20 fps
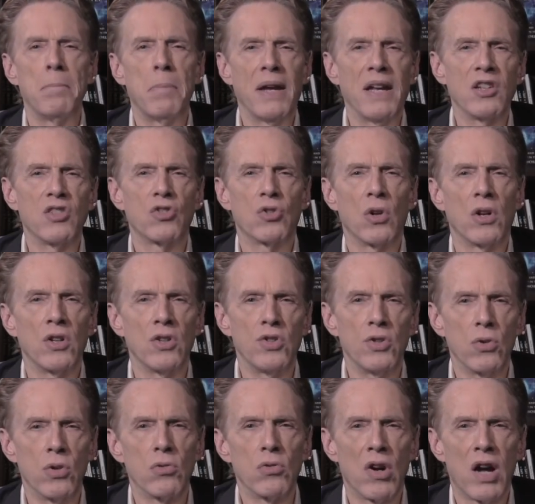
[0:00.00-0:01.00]
based on
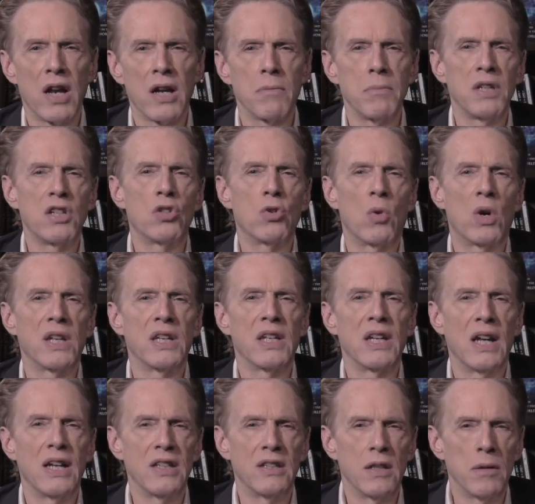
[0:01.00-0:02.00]
Deuteronomy
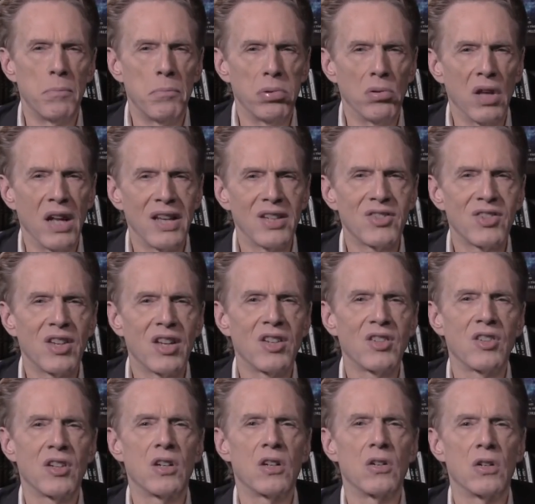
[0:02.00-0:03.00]
28, the
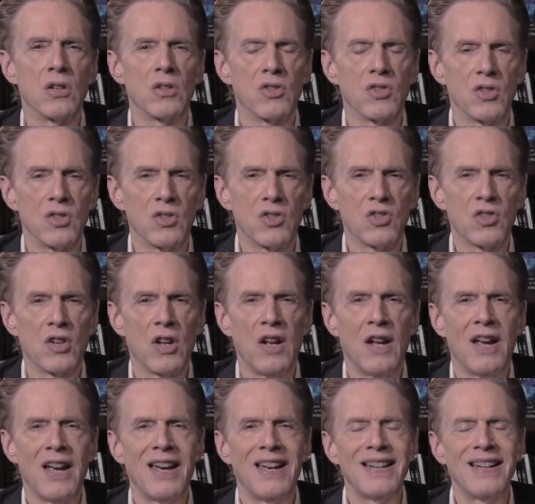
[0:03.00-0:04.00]
blessings and curses.
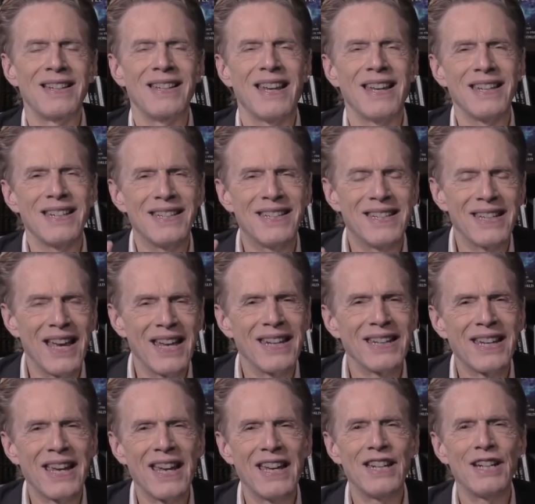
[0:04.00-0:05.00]
They
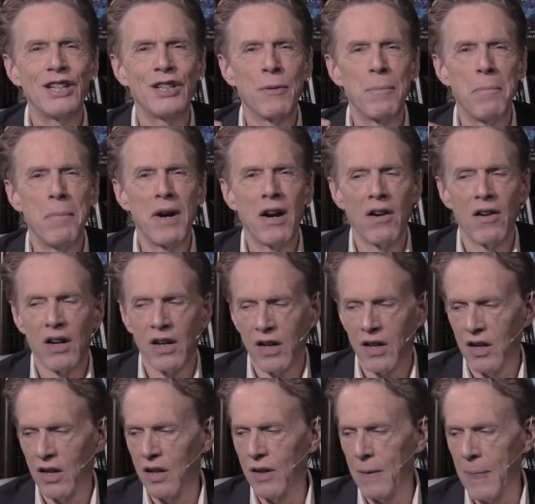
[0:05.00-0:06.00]
dedicated
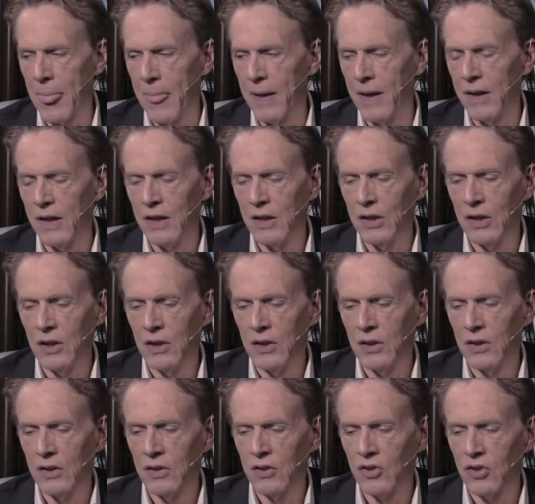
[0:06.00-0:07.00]
America
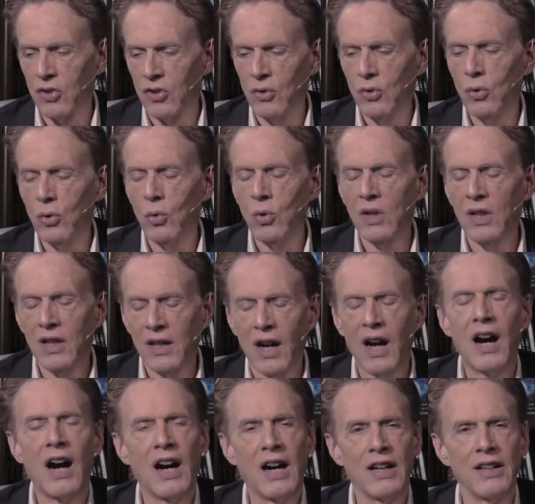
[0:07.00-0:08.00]
to
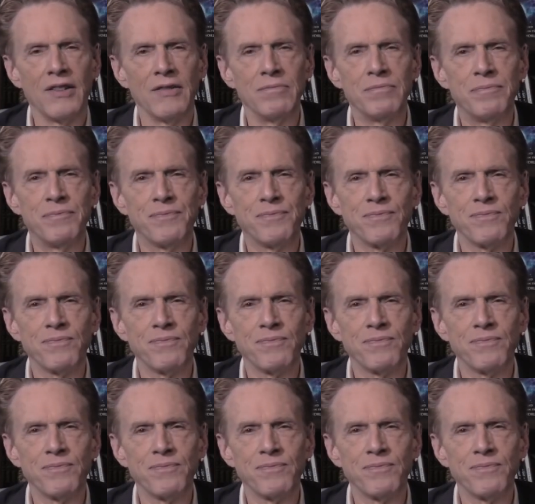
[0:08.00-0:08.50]
God